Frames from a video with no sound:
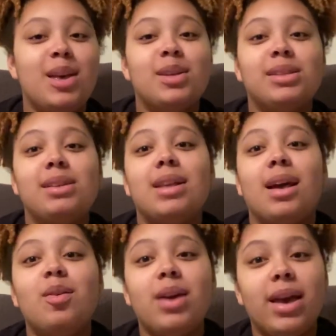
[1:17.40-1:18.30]
So I was like,
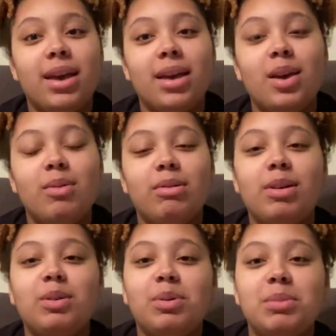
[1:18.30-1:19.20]
okay. We go
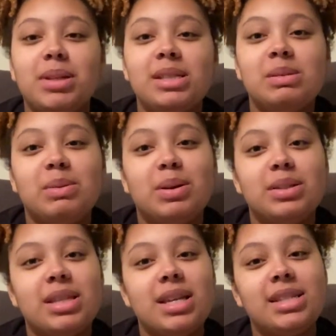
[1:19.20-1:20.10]
to women's, we go
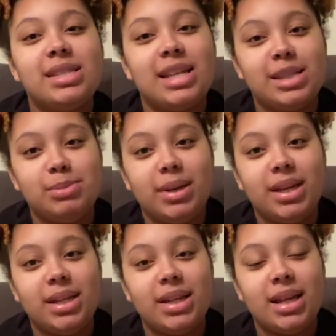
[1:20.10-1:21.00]
to the
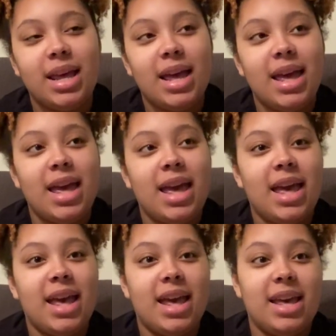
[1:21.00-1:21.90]
assessment,
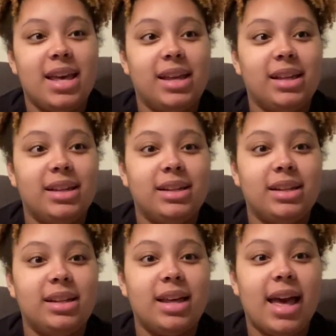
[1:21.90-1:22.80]
and
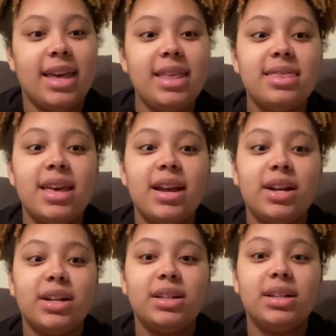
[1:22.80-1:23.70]
I get
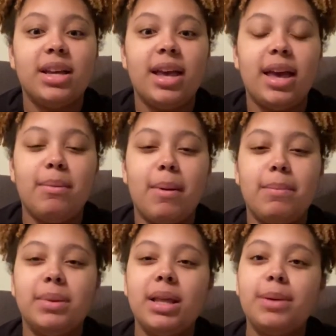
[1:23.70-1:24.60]
there, and my
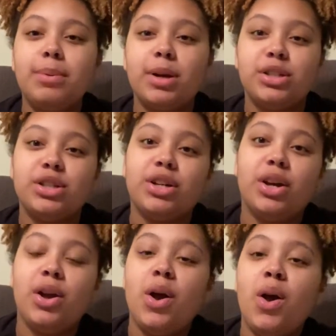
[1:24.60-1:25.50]
blood pressure
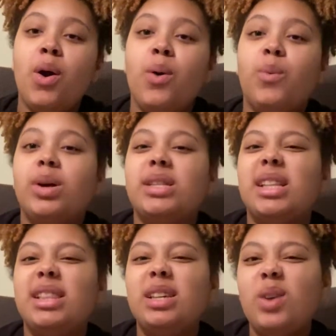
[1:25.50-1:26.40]
was a
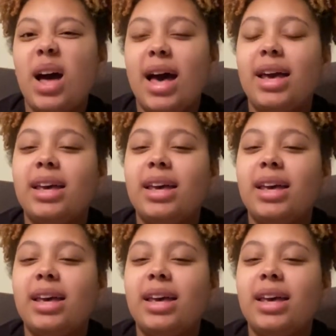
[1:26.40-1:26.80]
little high.